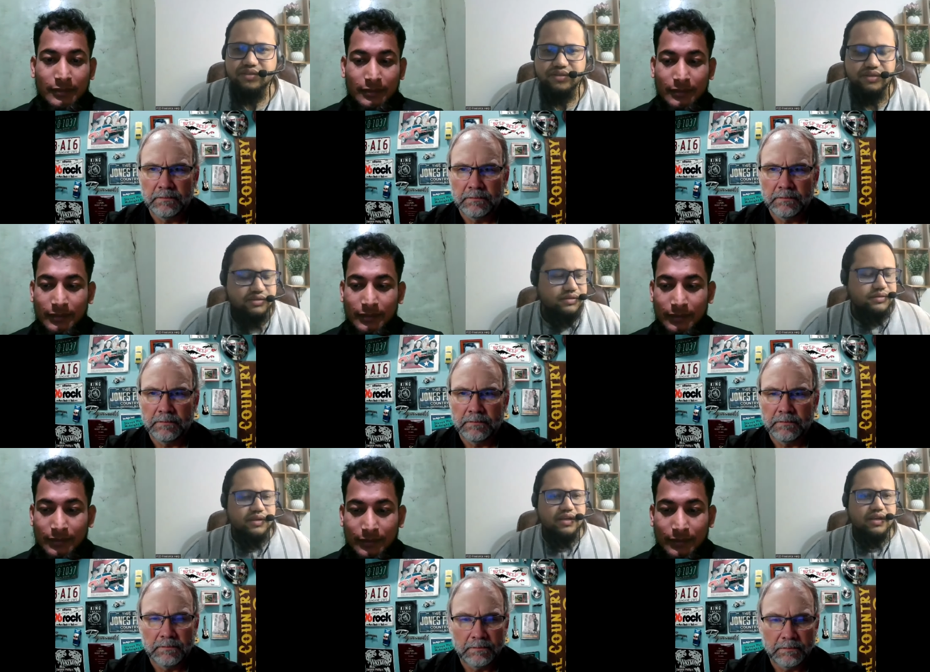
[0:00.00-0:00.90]
Speaker 1: sir.
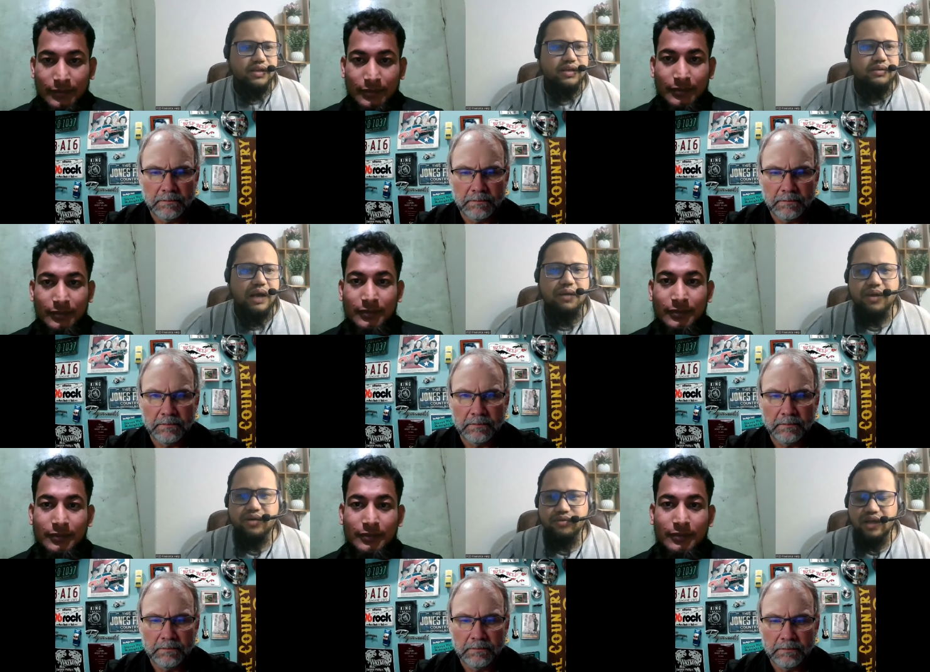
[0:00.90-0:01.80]

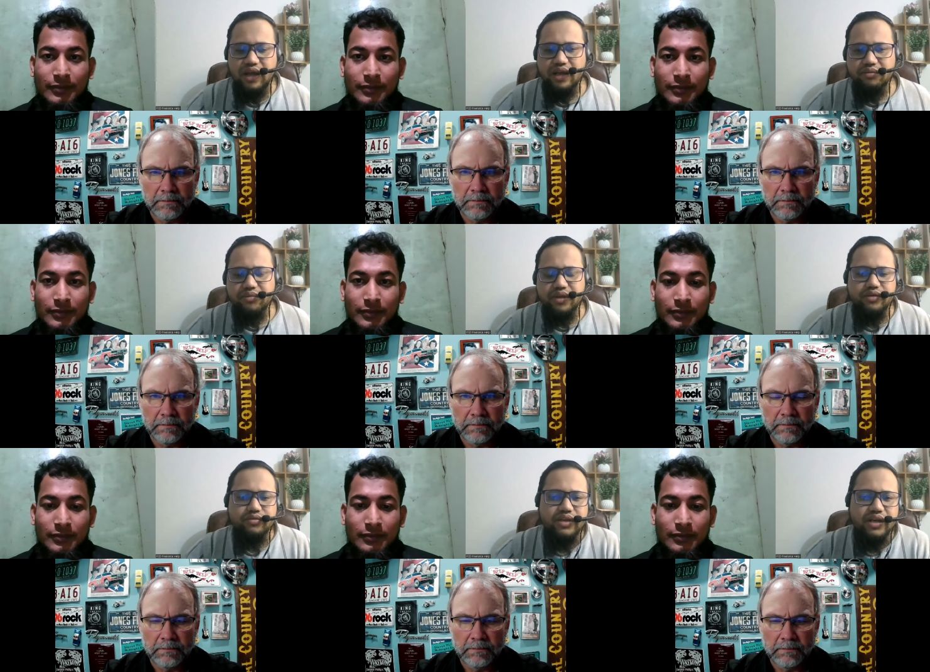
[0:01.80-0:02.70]
Amanullah and me,
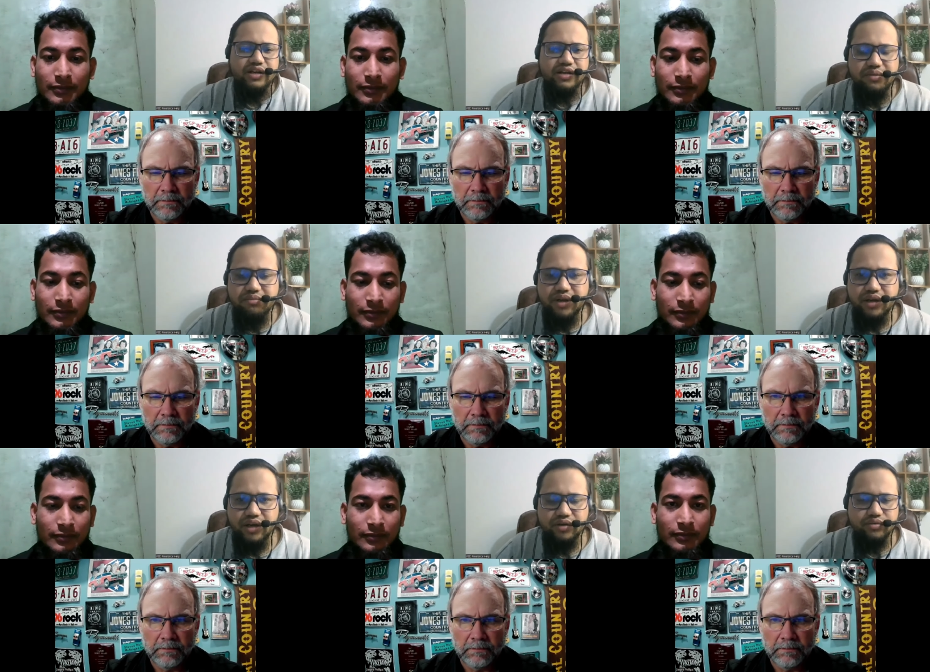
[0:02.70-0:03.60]
we are a teammate
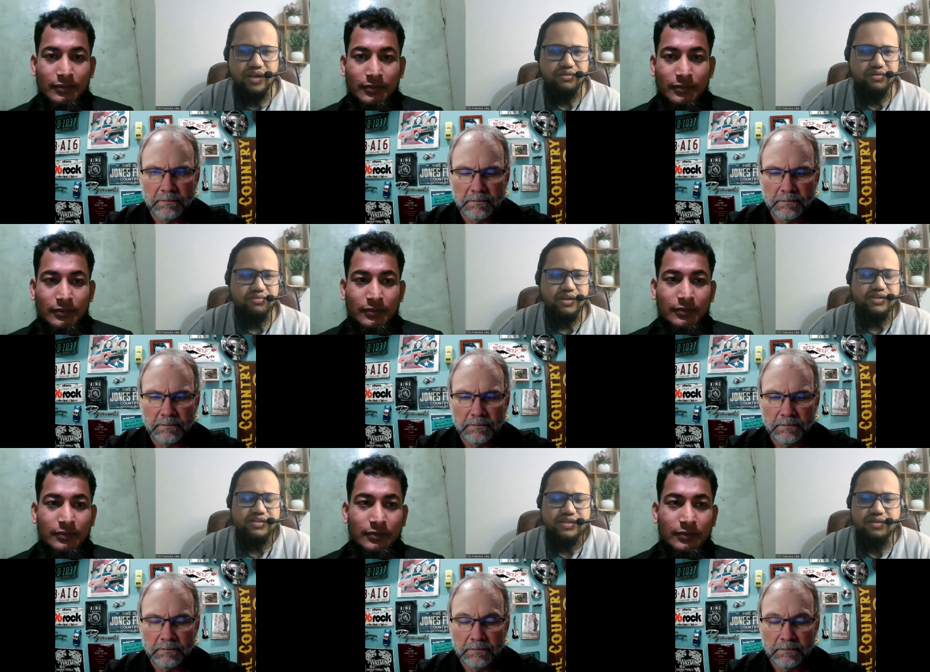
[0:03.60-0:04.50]
and we have a big
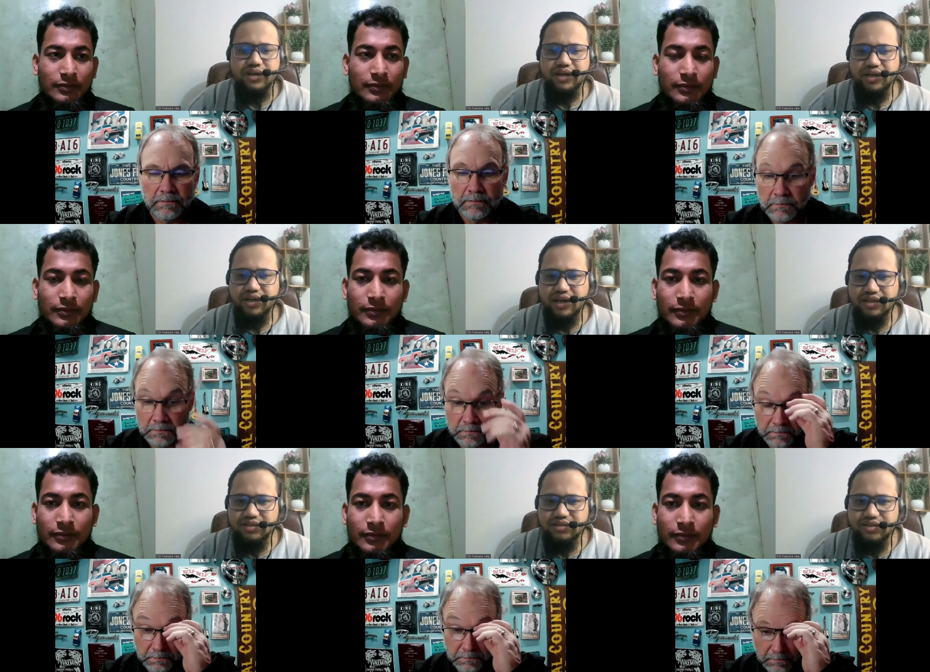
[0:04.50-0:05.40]
digital marketing
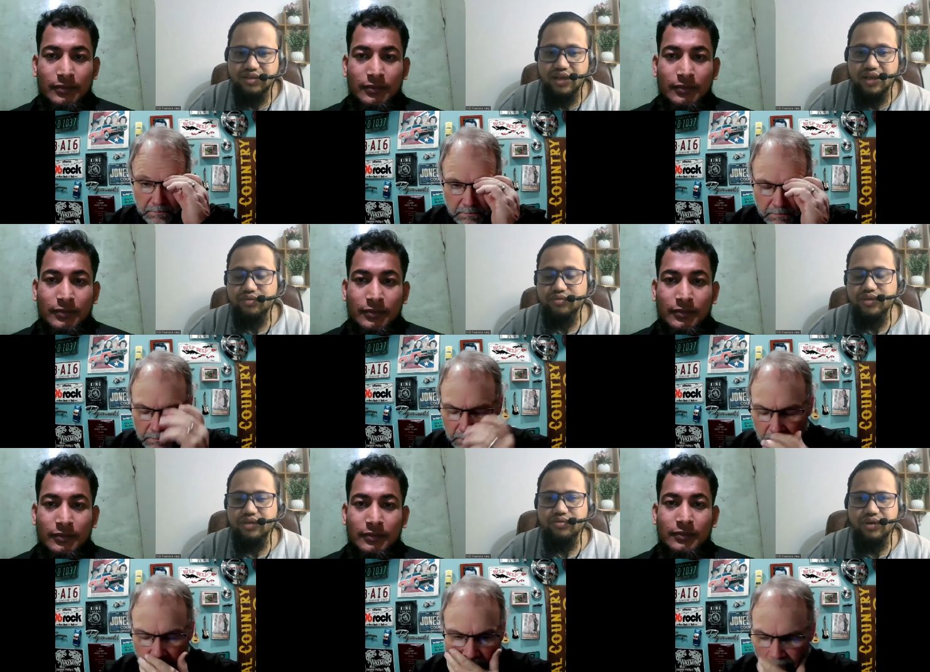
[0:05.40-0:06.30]
agency and we
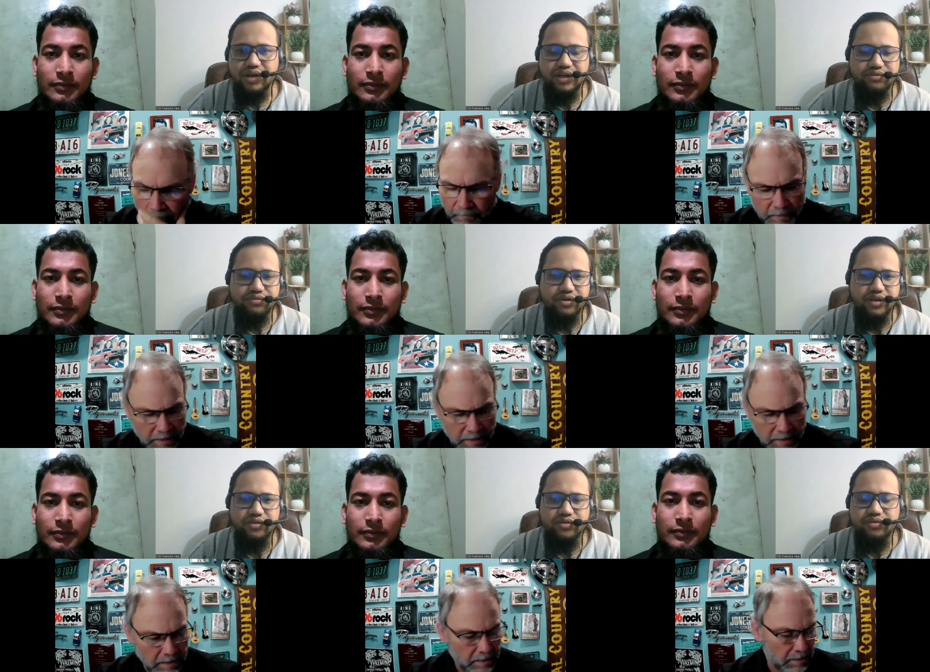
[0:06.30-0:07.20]
are working for
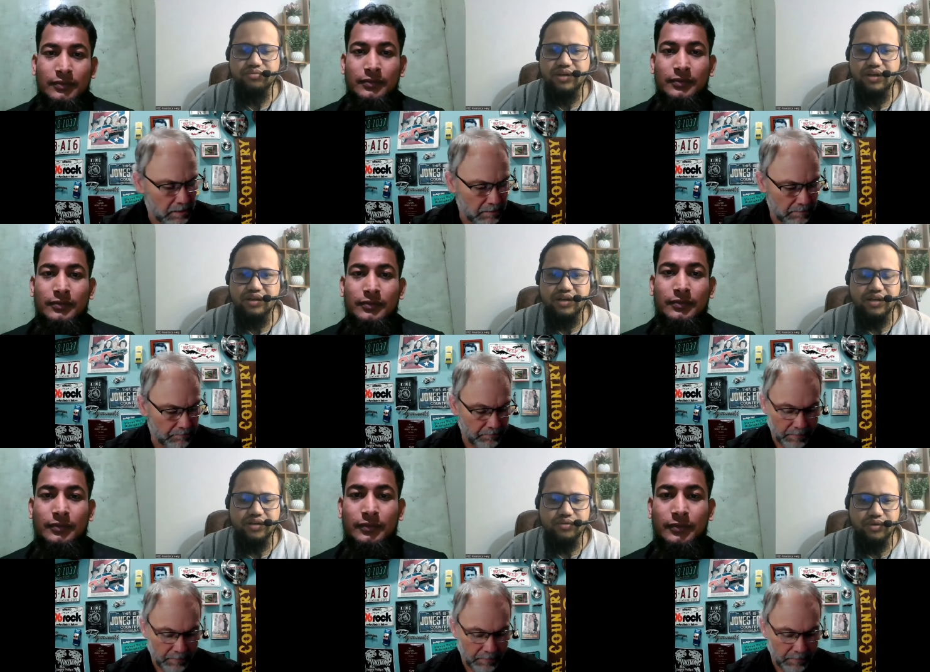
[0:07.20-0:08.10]
YouTube
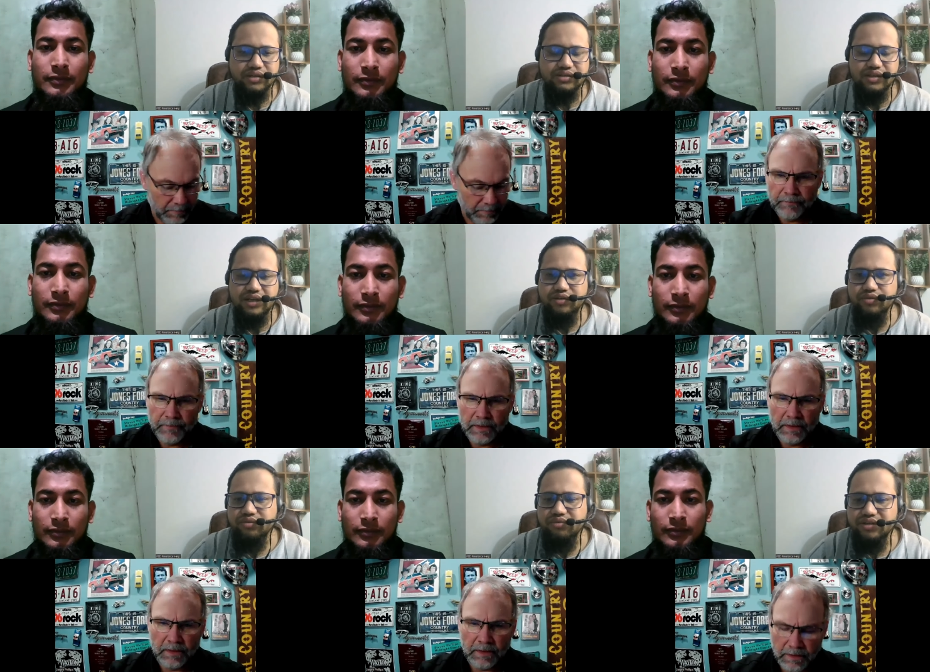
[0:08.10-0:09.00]
related works like
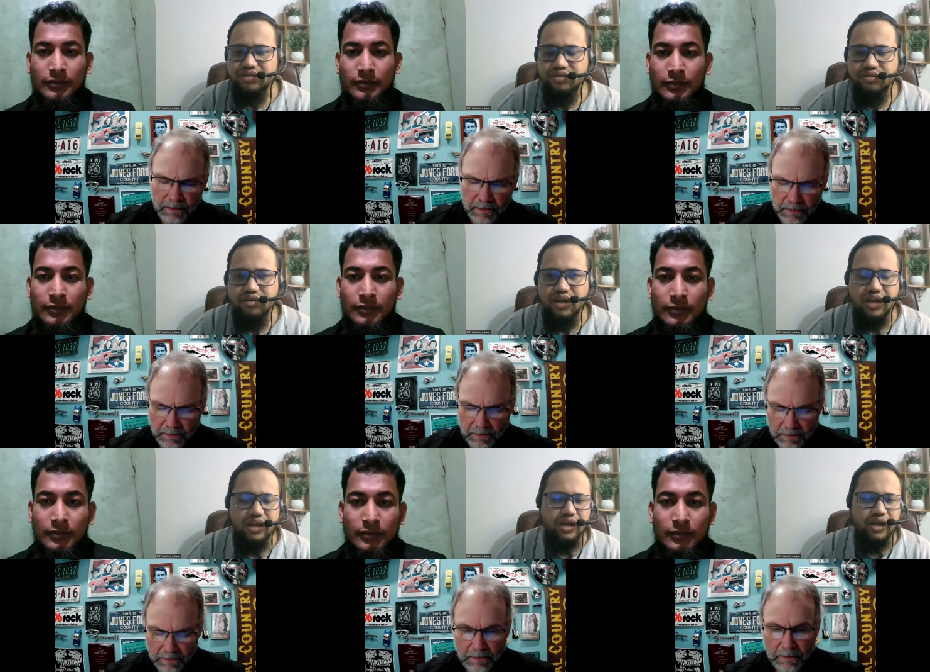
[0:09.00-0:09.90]
YouTube SEO
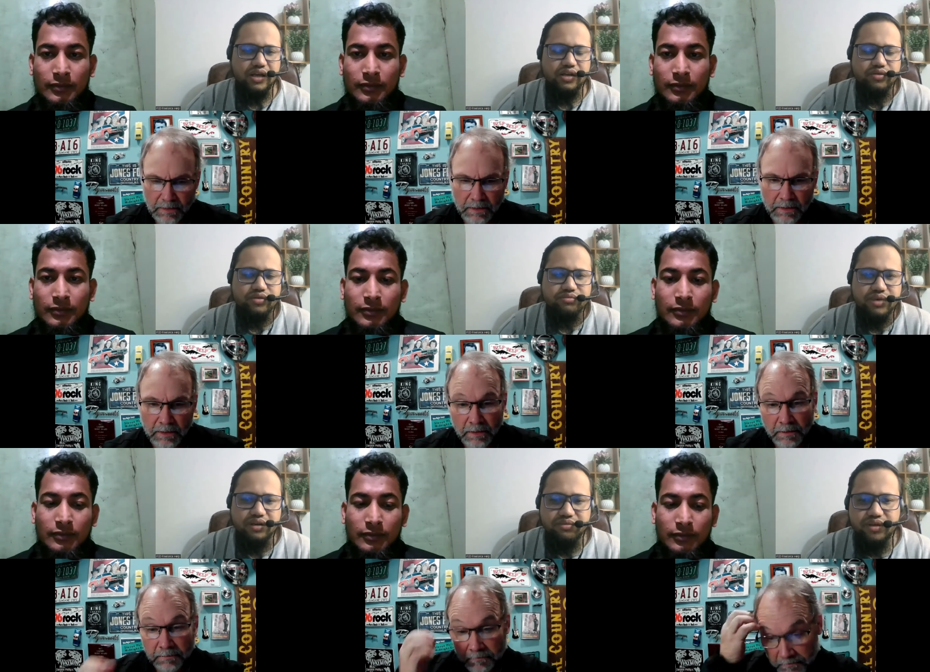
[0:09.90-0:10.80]
and YouTube
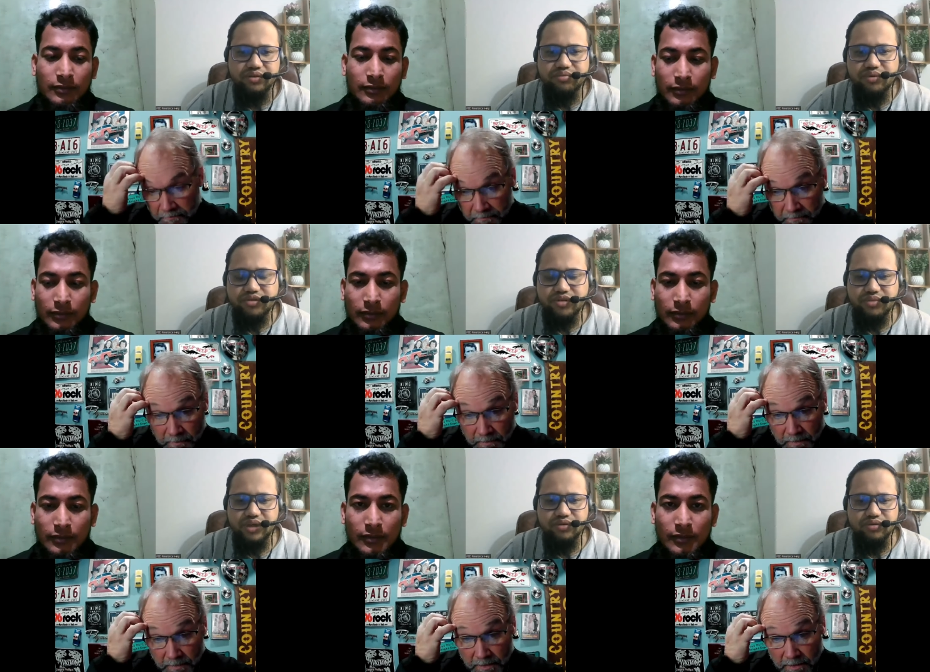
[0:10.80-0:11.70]
video promotion
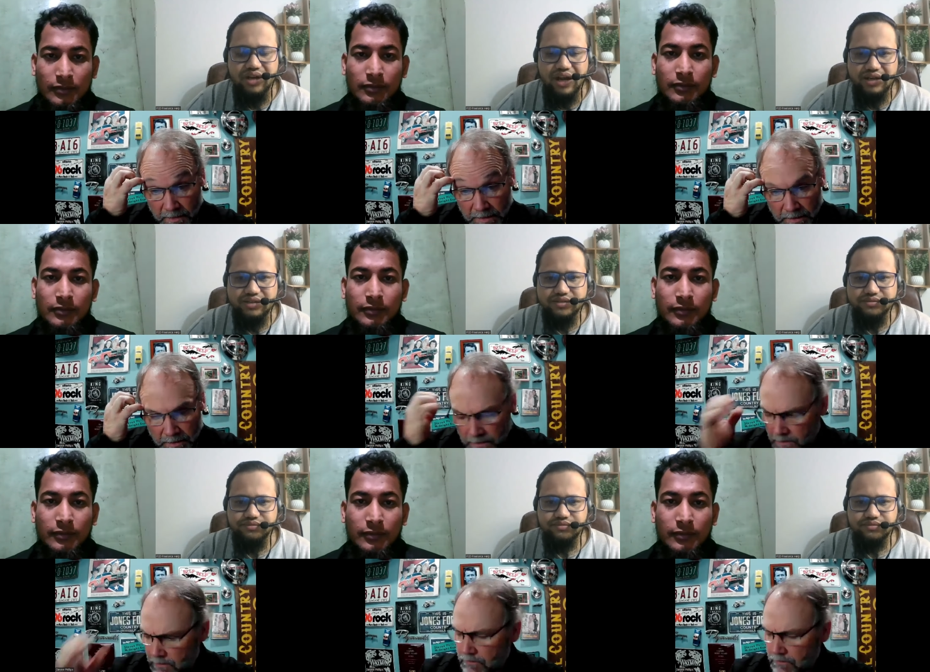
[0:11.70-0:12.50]
by Google Ads.